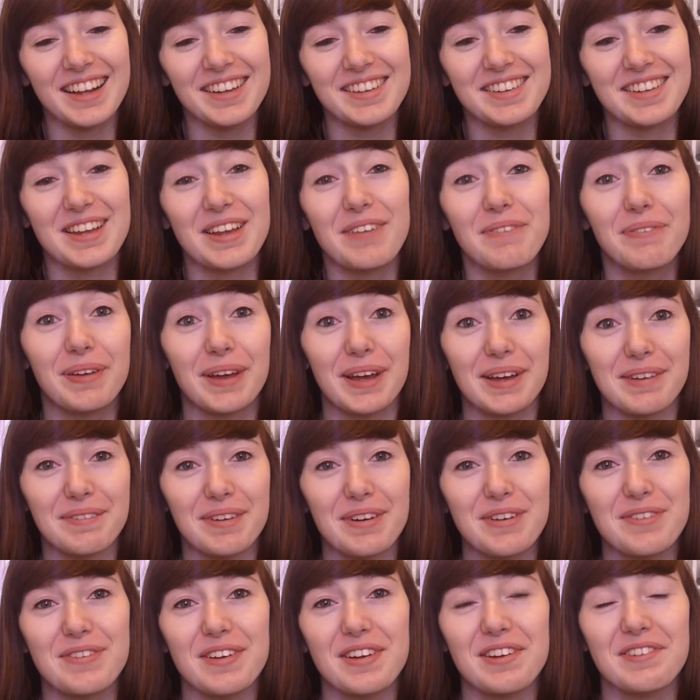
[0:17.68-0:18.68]
actually pick
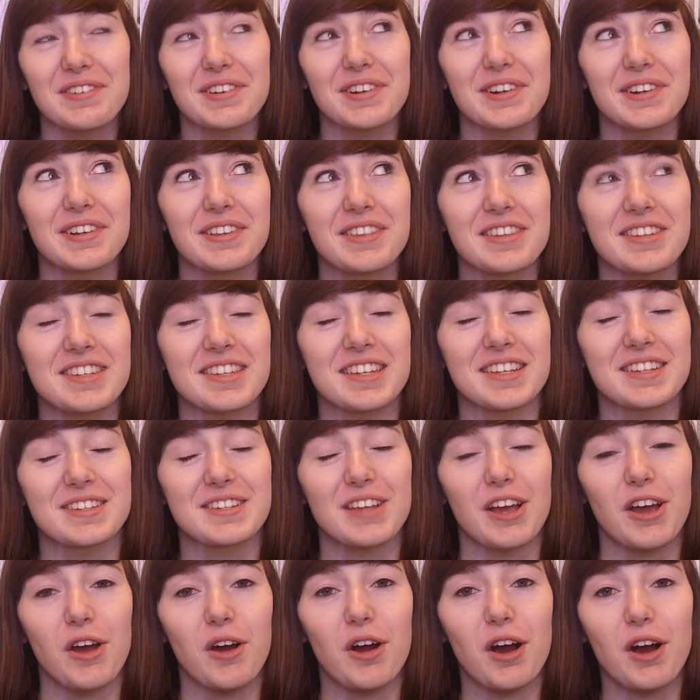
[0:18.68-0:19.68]
my favourite concert,
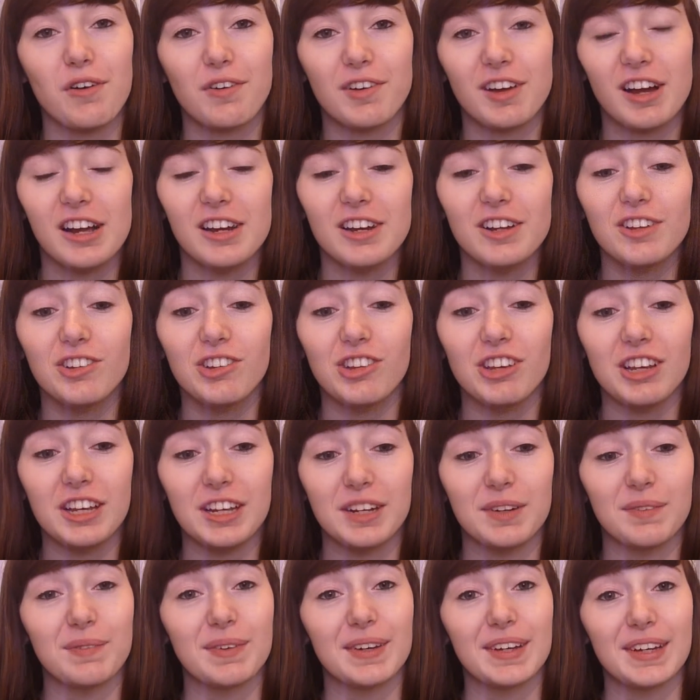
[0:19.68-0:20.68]
so I've kind of
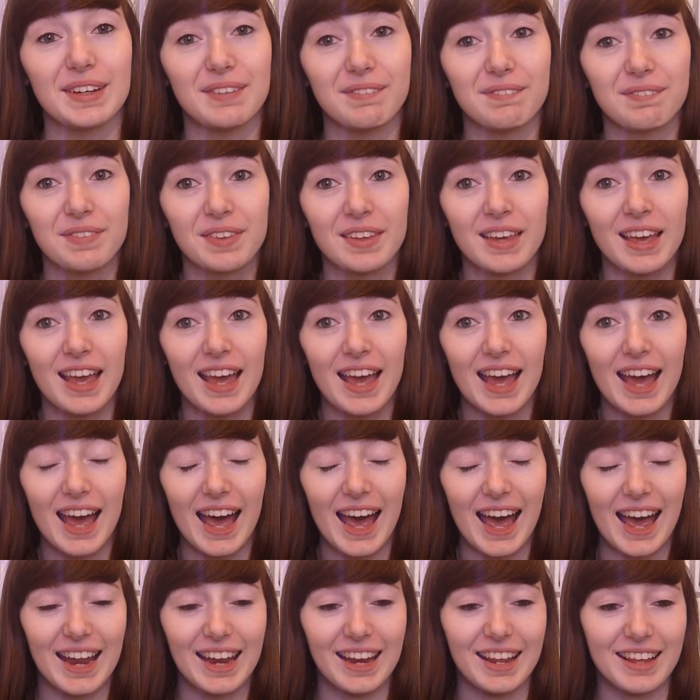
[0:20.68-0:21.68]
cheated a bit.
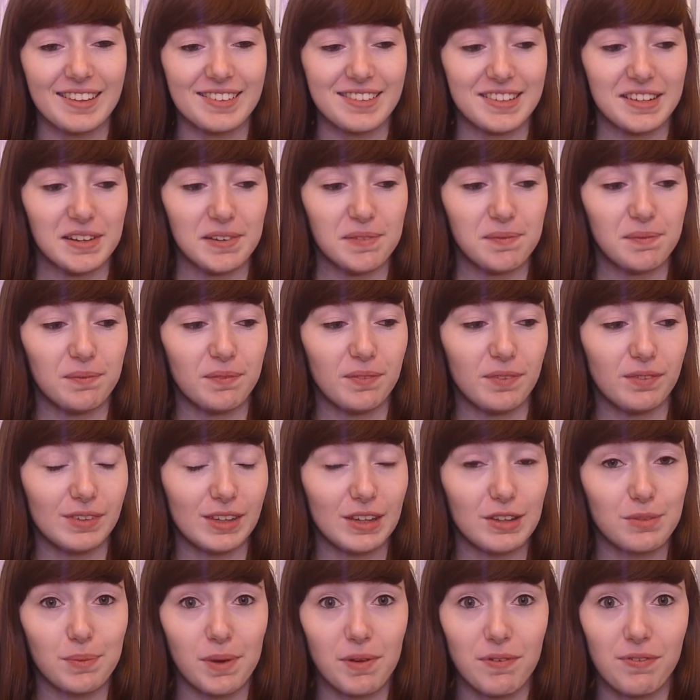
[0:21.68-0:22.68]
And it's, um,
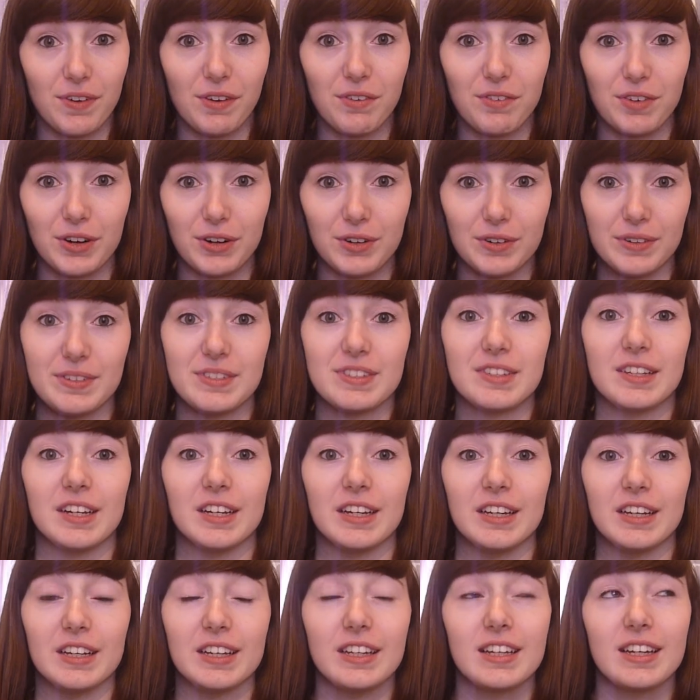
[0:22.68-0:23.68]
there's my favourite
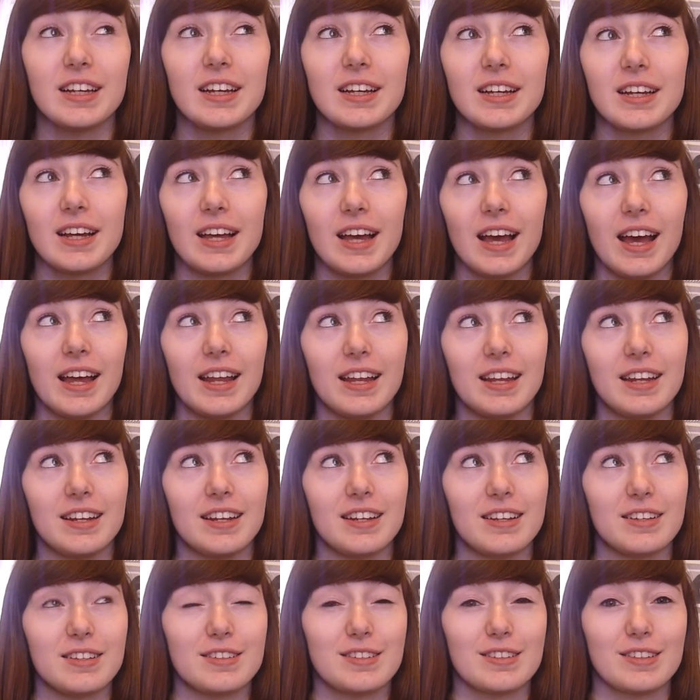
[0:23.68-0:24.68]
concert and then
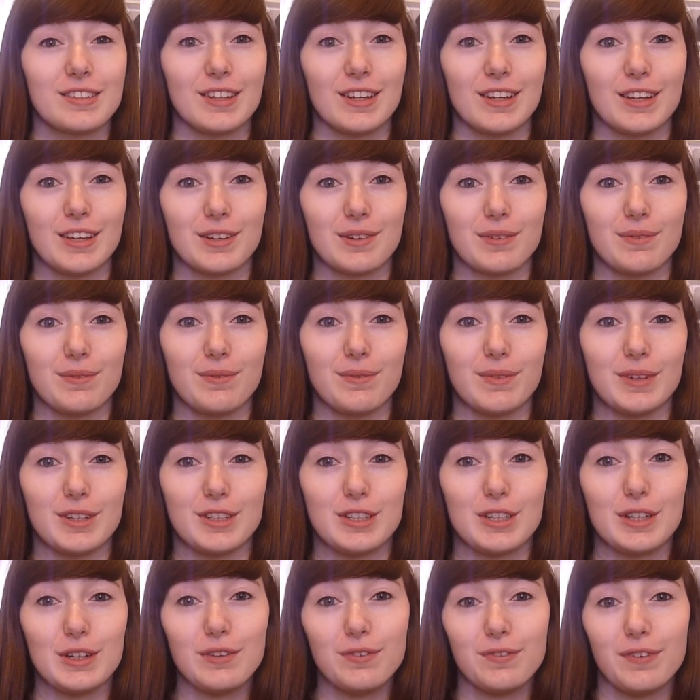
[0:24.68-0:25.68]
there's like my
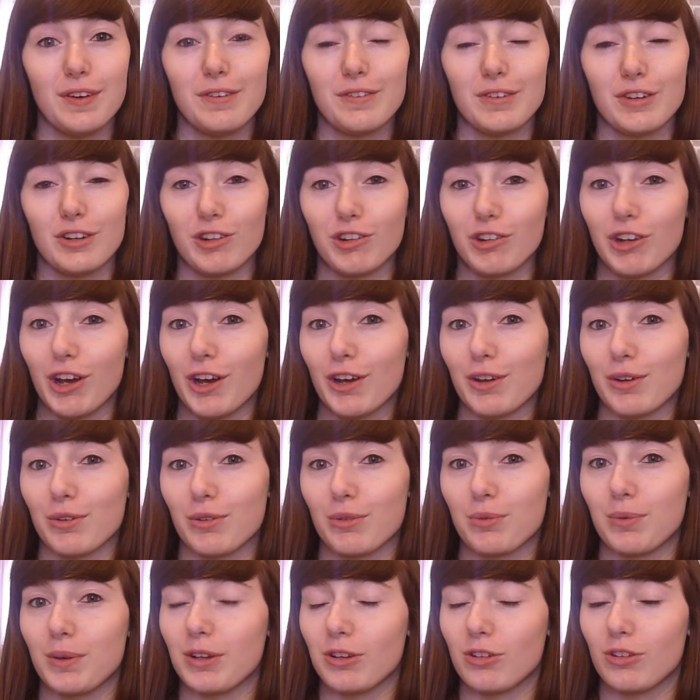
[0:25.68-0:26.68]
two favourite
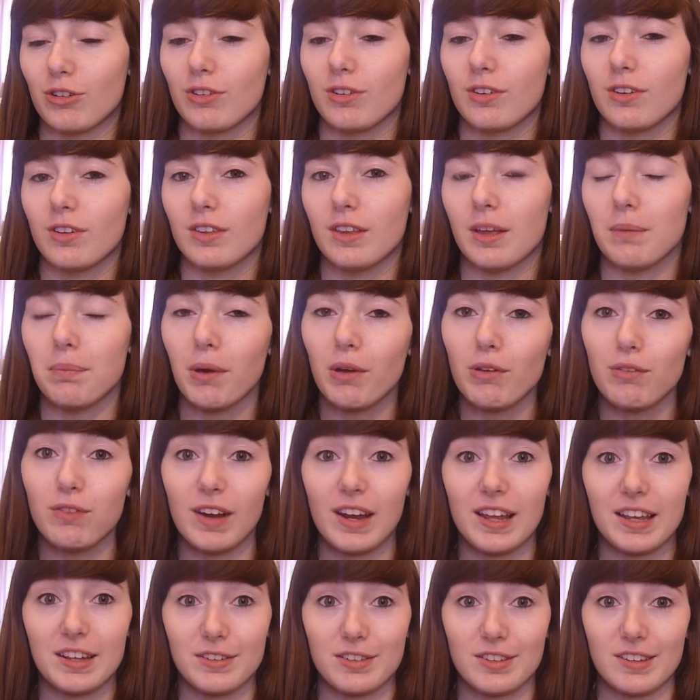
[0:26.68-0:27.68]
shows, which they're both
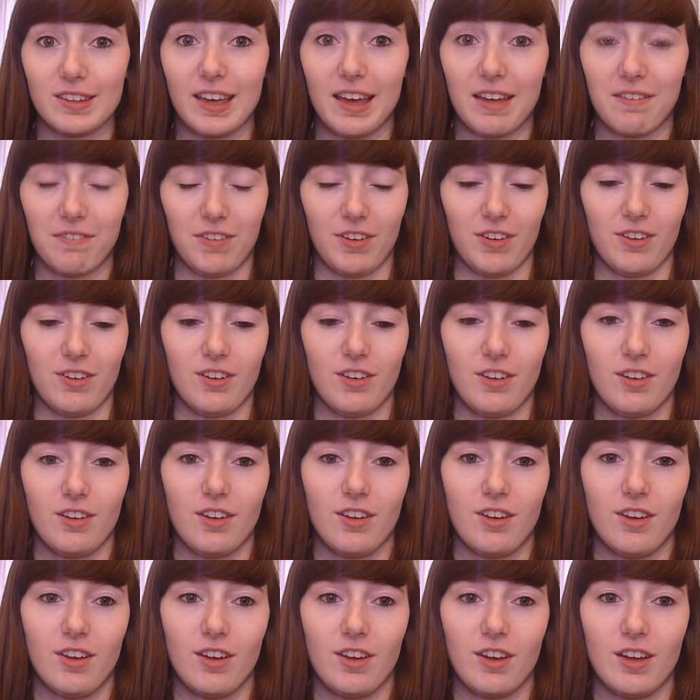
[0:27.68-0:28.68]
linked together
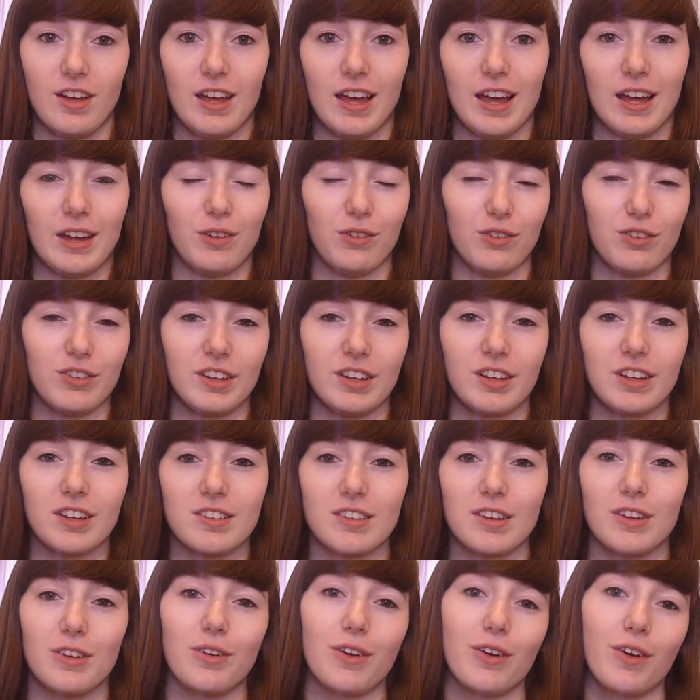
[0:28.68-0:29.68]
and obviously
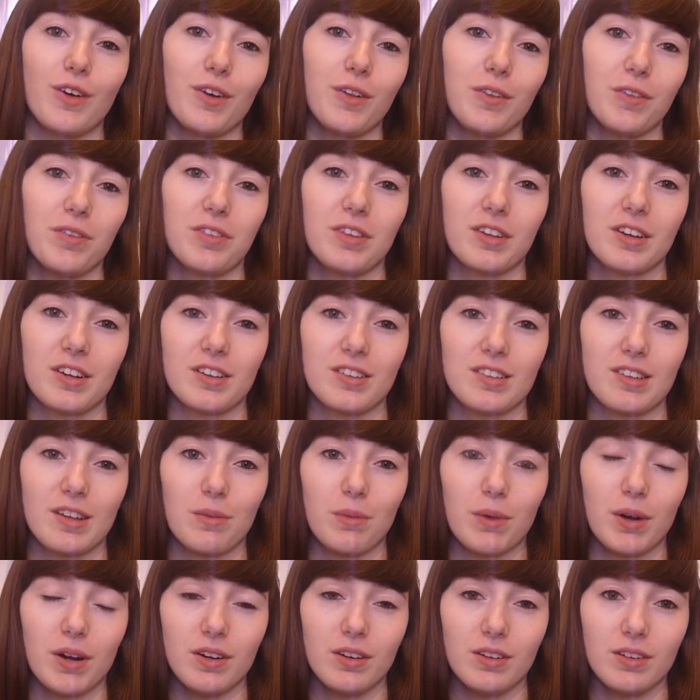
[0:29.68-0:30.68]
because they're not a concert because
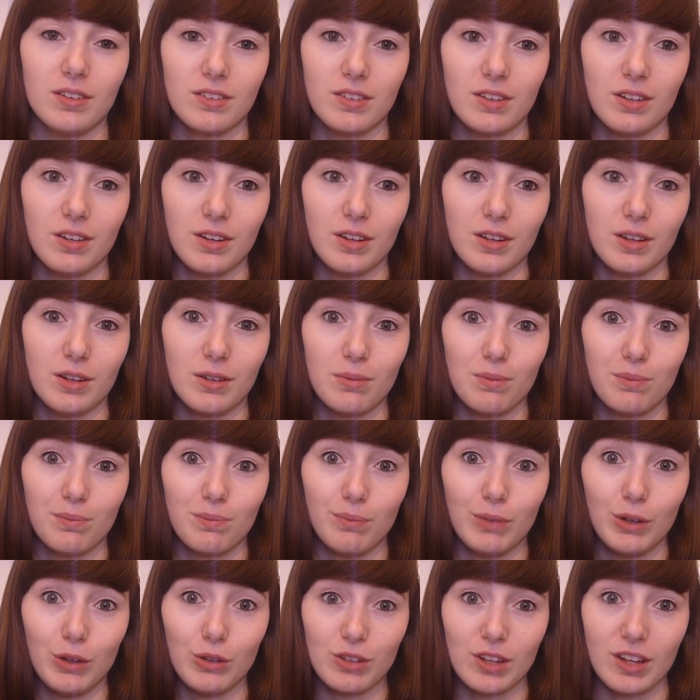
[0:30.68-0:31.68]
they weren't uh,
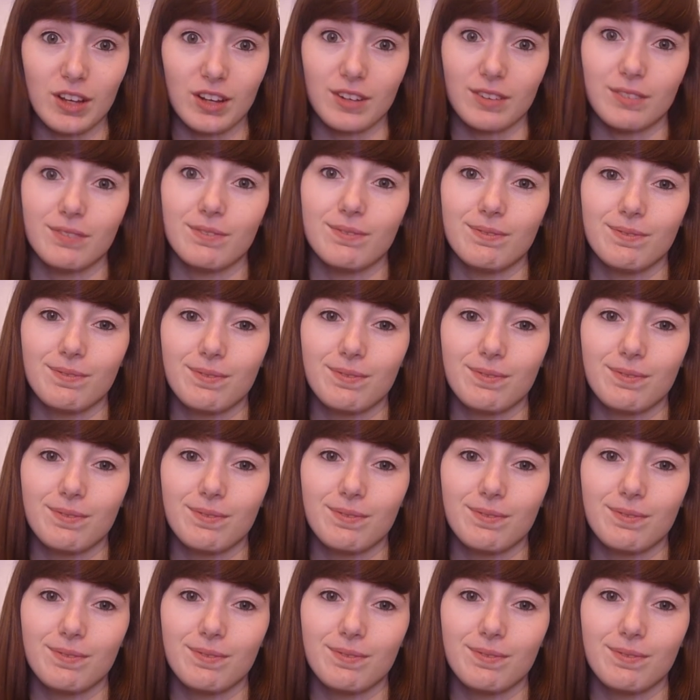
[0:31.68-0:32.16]
music